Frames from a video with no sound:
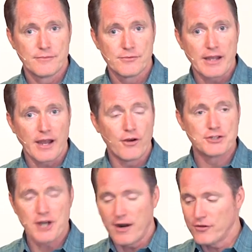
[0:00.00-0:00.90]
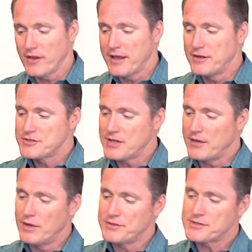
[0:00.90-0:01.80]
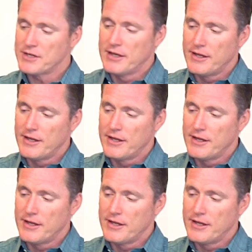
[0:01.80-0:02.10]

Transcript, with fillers: It's like I heard Charles Leiter say once,